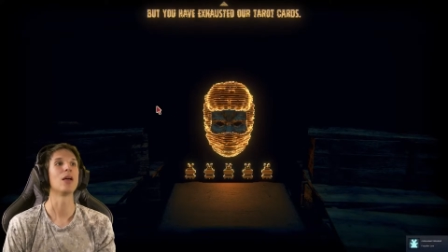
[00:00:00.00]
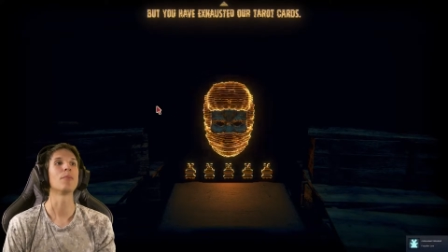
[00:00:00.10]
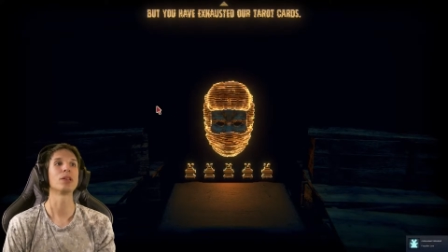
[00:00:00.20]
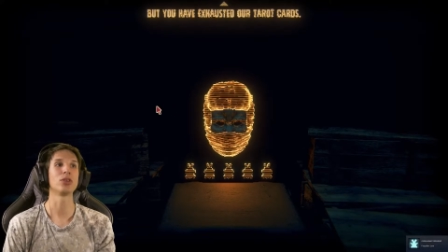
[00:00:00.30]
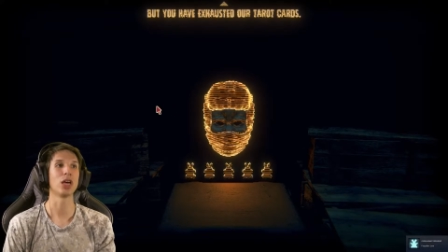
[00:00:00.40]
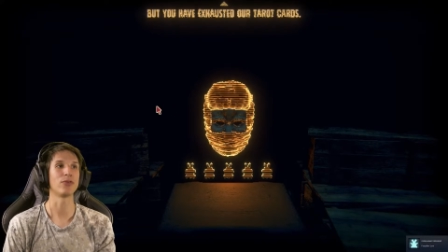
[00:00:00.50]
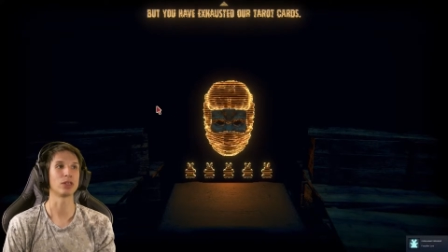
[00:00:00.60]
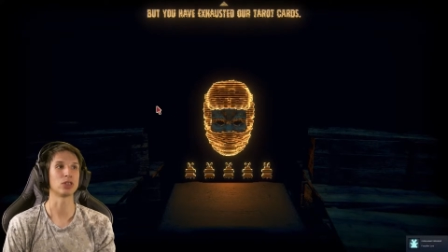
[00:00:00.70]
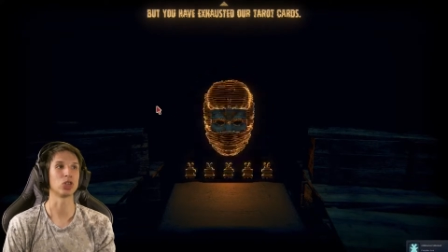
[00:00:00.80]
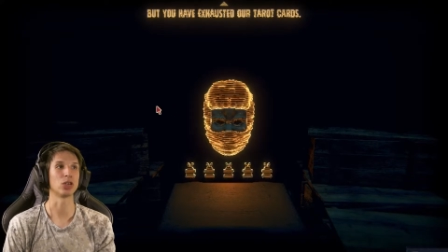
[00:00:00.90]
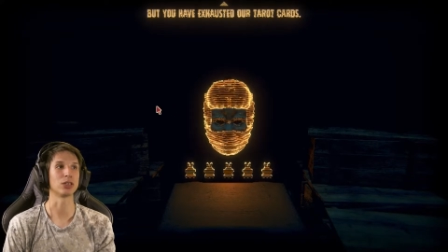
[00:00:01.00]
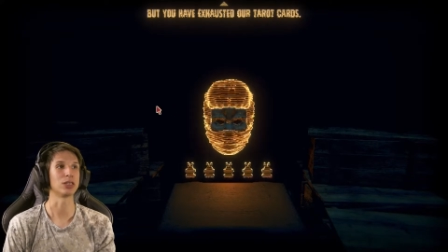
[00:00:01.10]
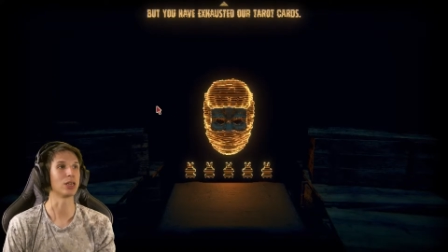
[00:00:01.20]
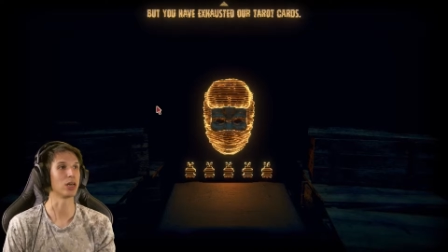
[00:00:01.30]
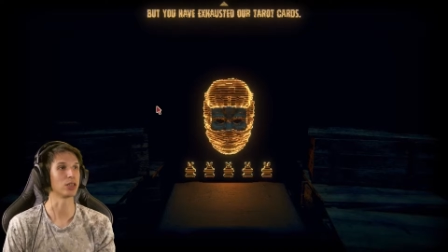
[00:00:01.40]
but you have
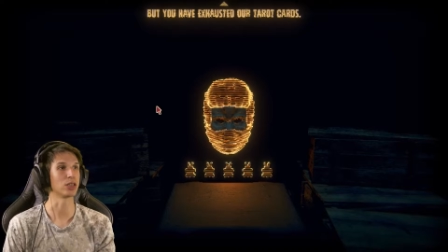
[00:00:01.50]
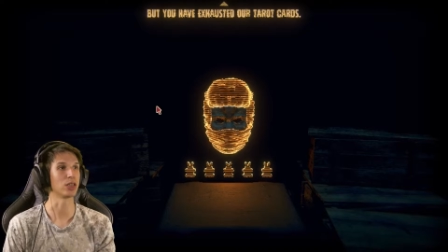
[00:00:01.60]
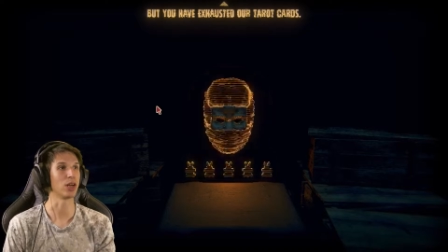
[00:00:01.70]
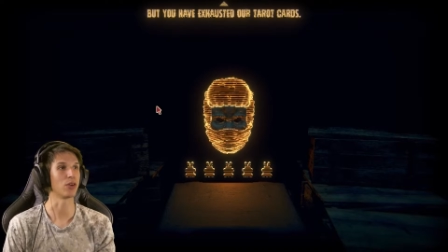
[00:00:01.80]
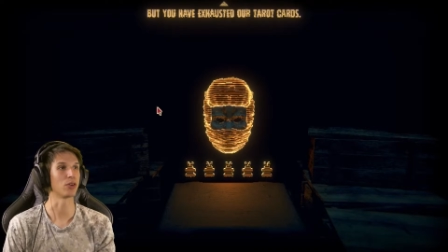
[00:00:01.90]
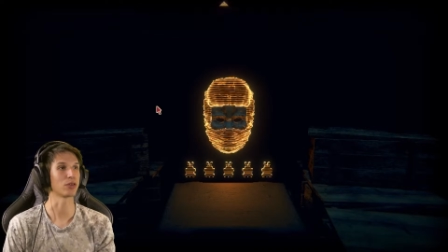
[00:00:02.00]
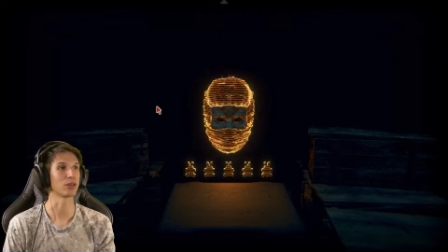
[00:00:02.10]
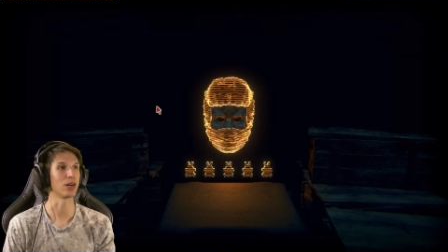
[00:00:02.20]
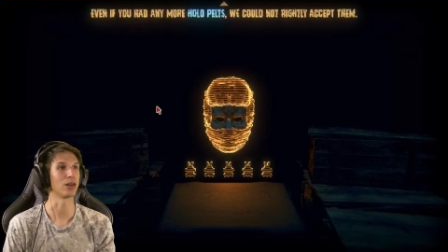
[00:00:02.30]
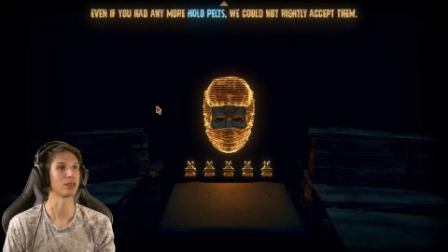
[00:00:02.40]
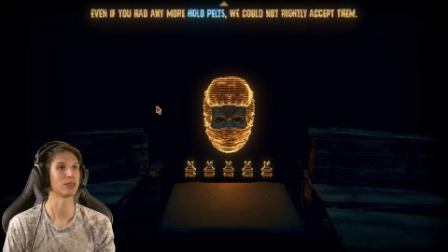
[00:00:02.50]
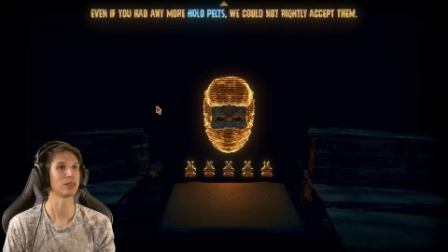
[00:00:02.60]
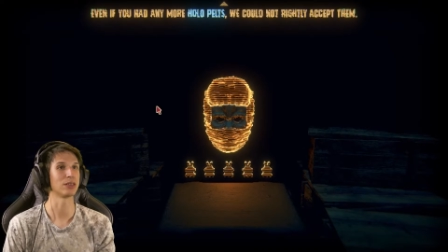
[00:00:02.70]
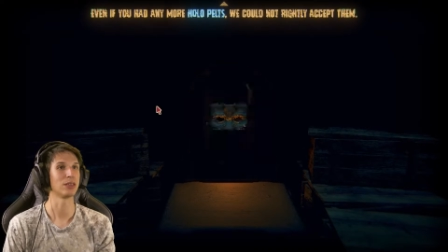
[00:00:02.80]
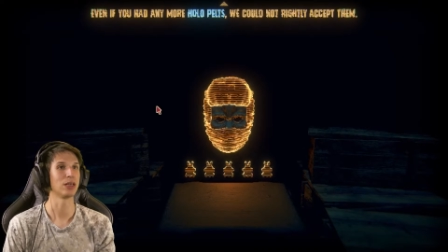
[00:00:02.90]
exhausted our tarot cards.